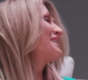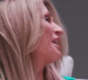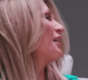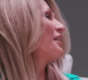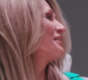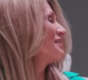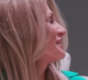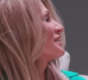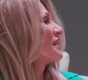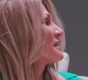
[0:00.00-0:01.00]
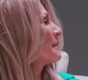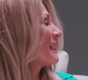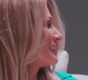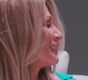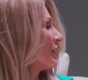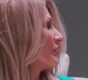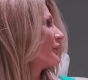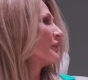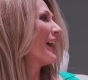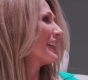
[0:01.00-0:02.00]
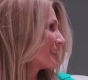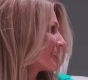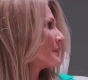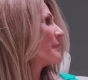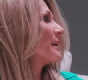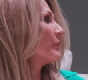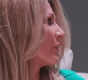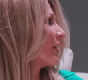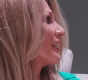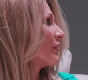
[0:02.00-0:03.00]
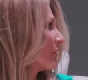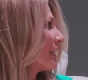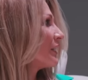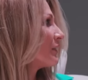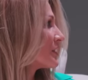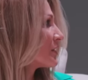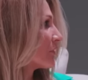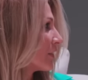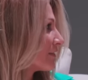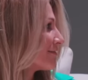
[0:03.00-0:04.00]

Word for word: so, so there's been you know a lot of actors and people that I get ready for different